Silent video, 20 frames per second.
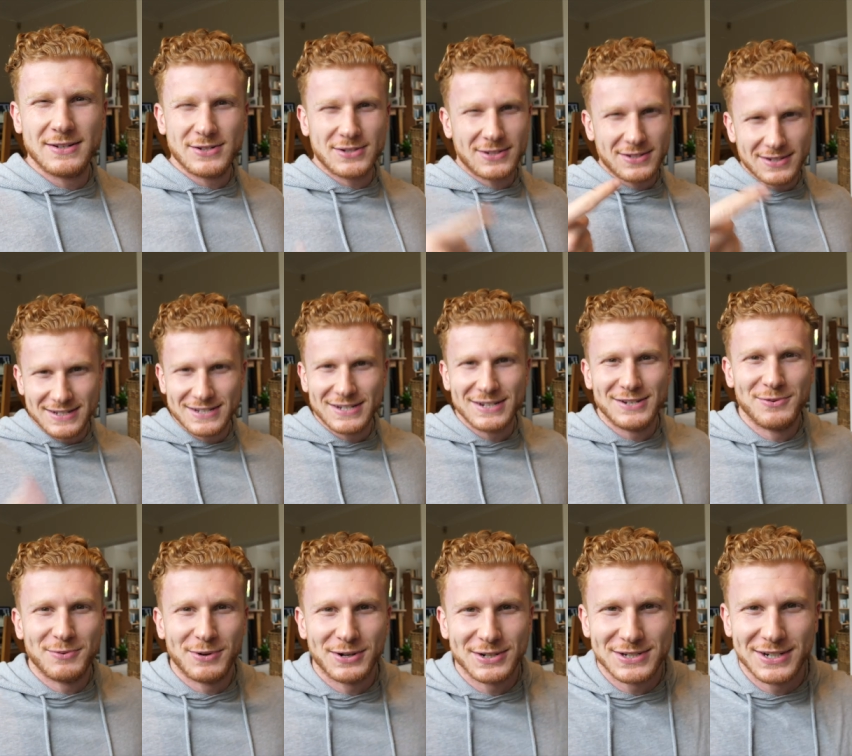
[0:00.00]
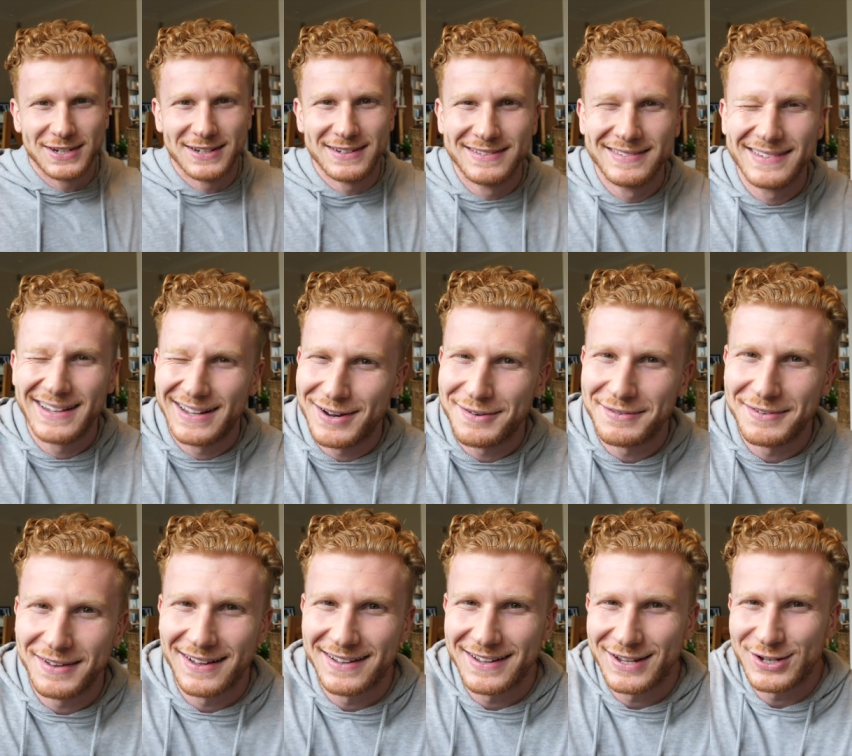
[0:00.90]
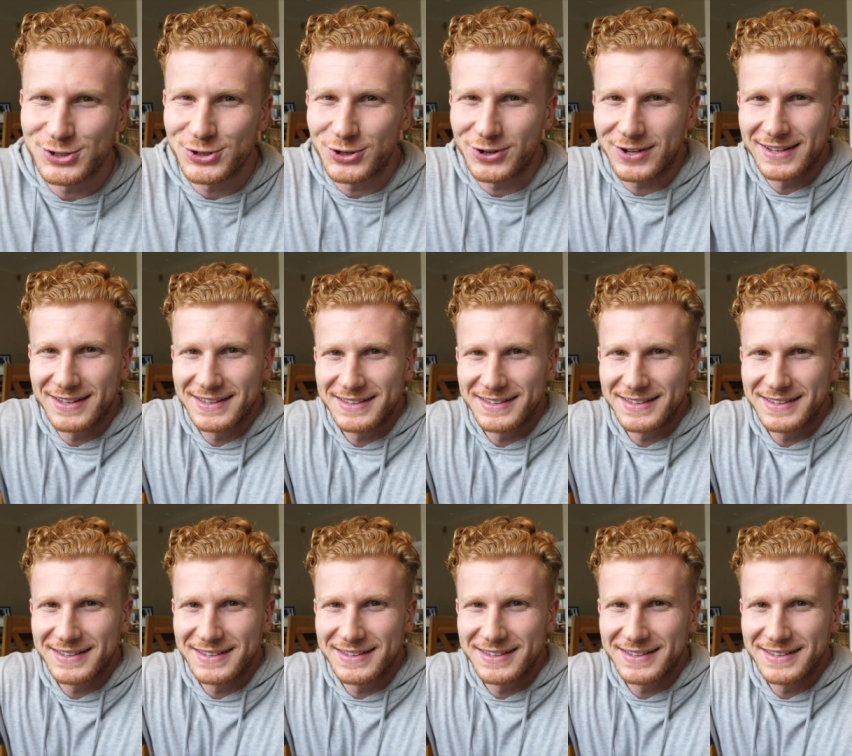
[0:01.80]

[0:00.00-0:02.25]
Just continue watching. I love you, enjoy.